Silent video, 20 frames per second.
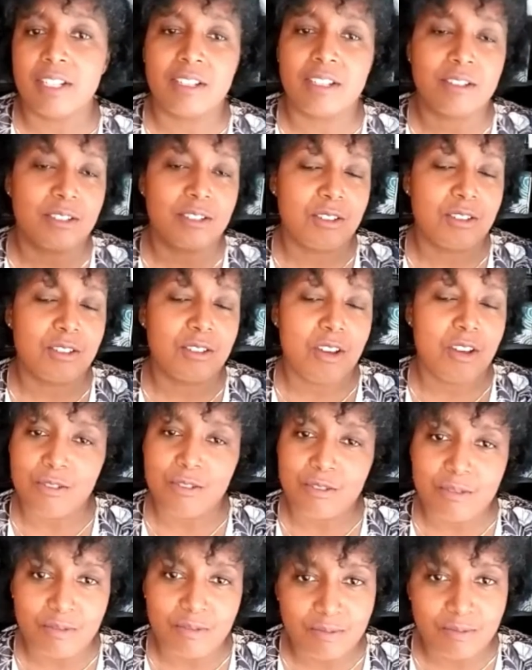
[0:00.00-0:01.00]
There's
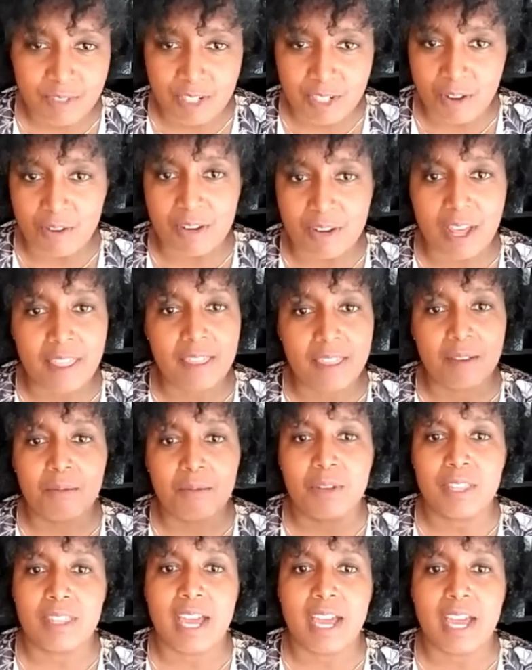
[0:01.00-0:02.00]
no, nothing
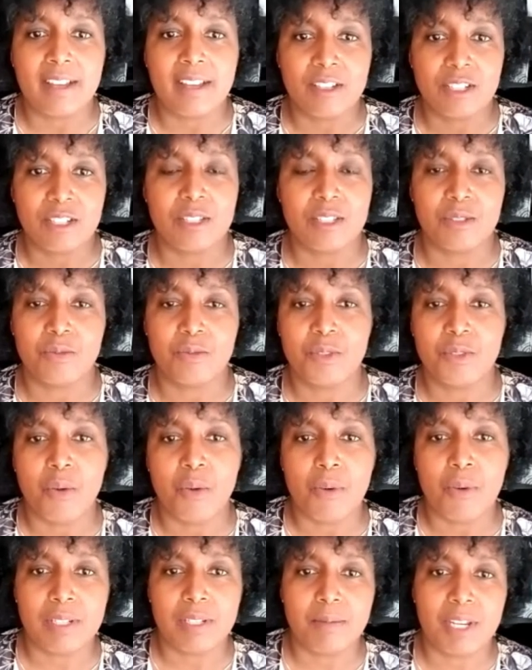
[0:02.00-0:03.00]
with that. Just,
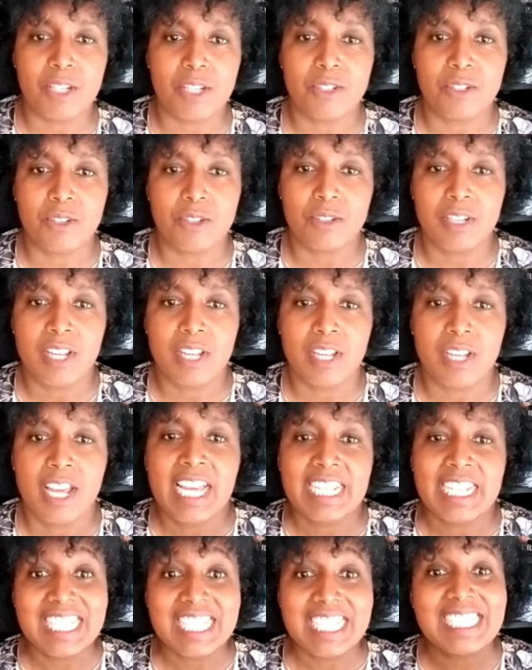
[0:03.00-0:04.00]
want to make sure
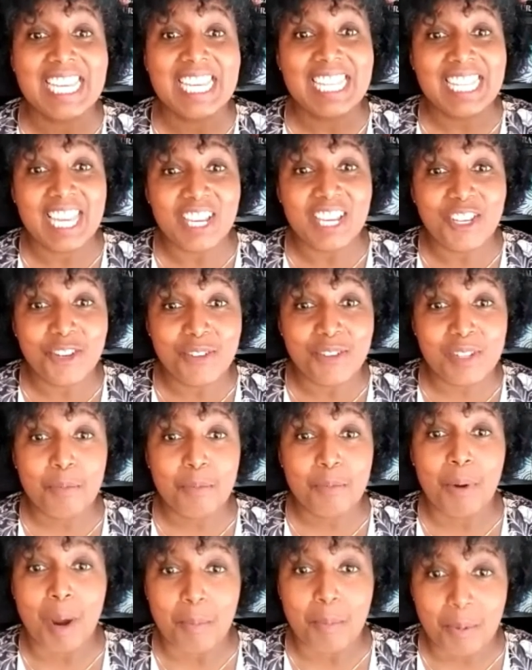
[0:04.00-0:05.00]
that I say thank you in the
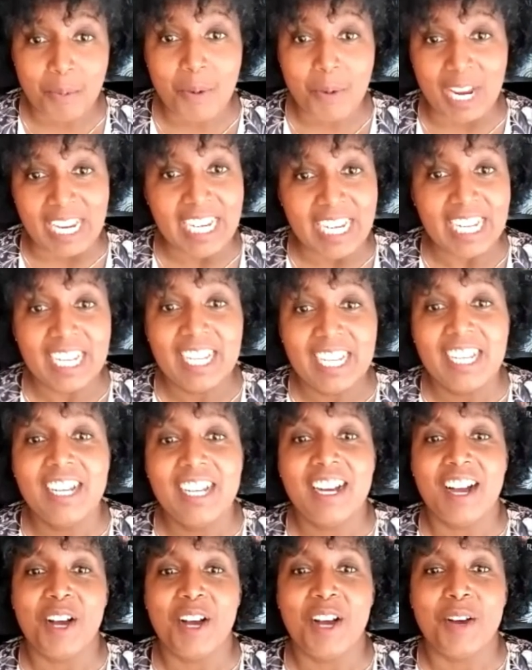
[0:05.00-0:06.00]
proper way.
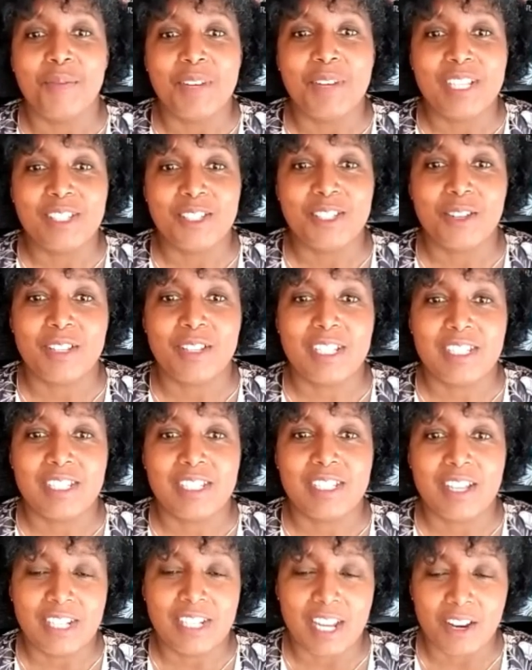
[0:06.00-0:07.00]
And so this
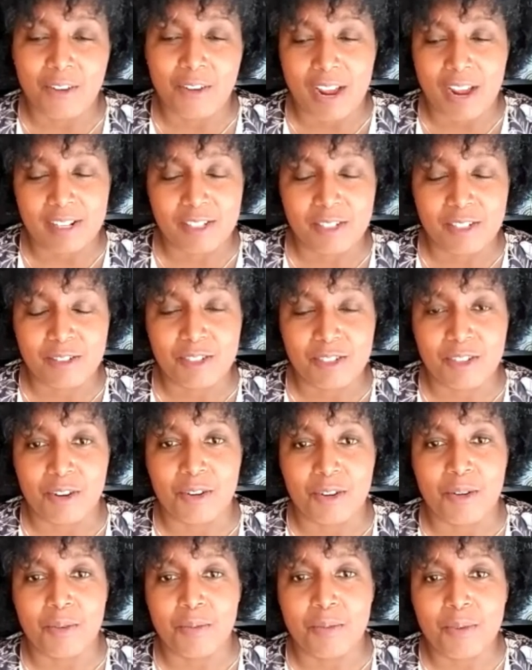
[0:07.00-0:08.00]
7-day gratitude
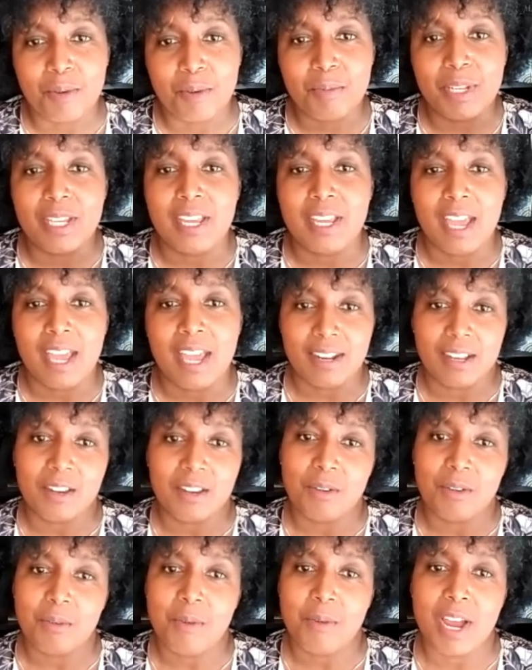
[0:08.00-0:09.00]
journal will be headed
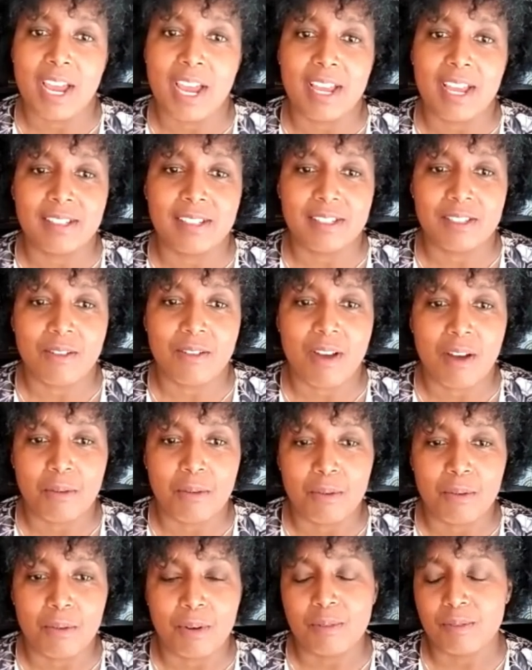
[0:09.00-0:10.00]
your way. And so I
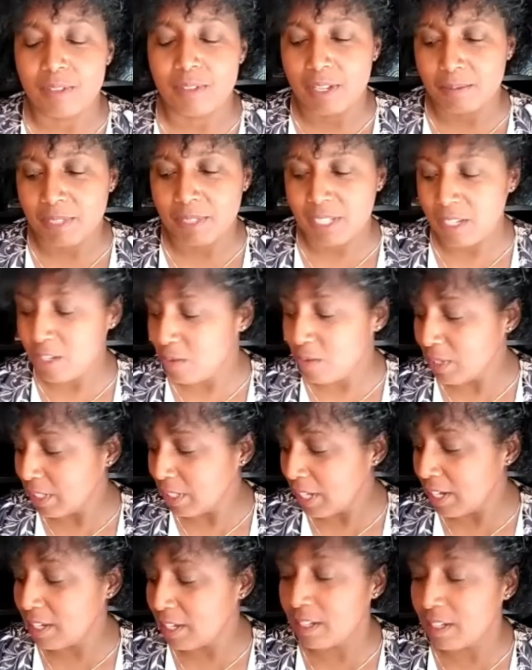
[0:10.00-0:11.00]
will send you a
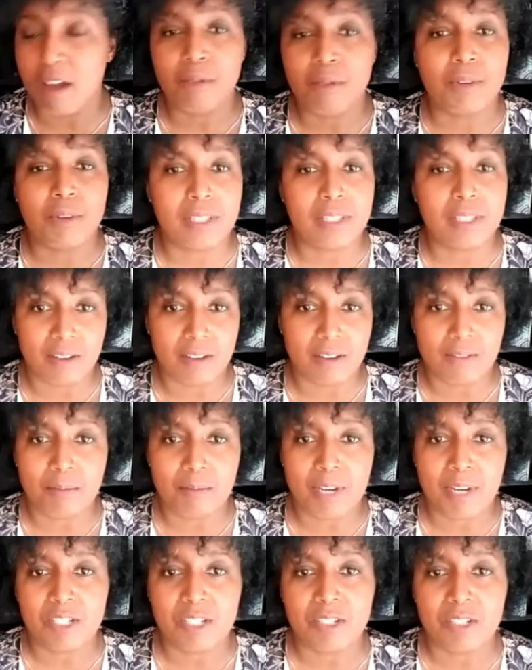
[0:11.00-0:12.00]
link along with the other
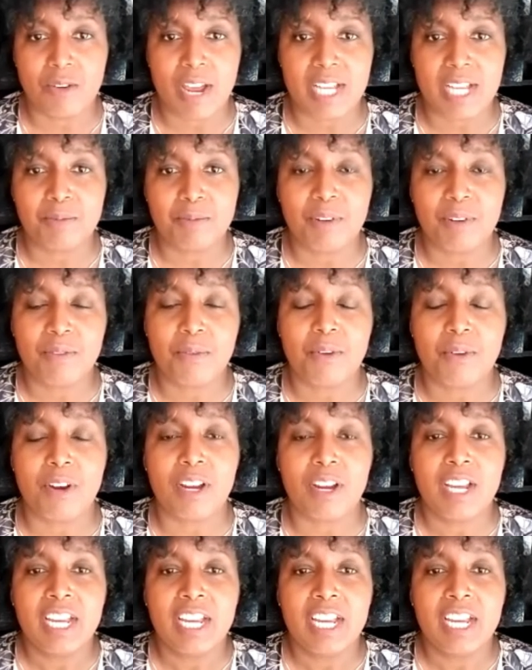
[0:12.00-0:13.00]
information you asked me for
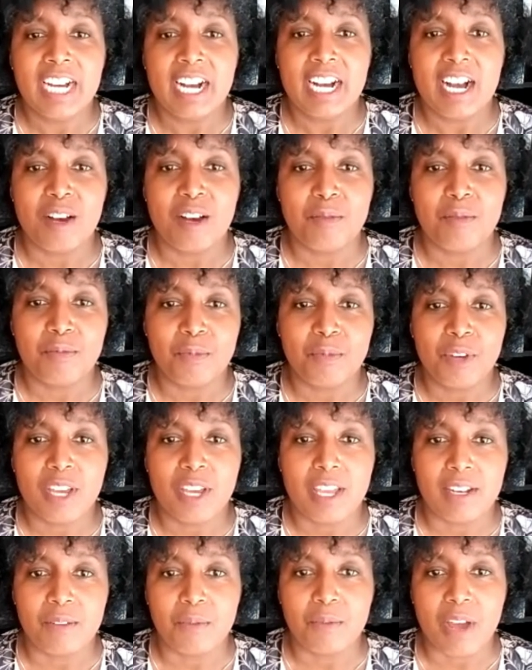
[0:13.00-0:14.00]

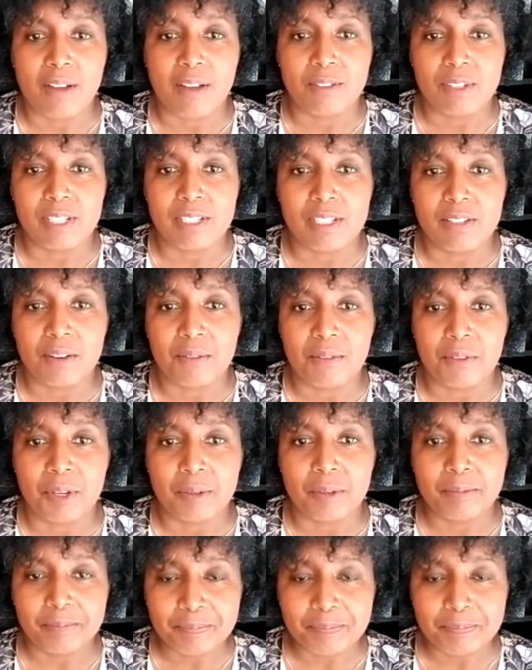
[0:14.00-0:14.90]
and after this interview.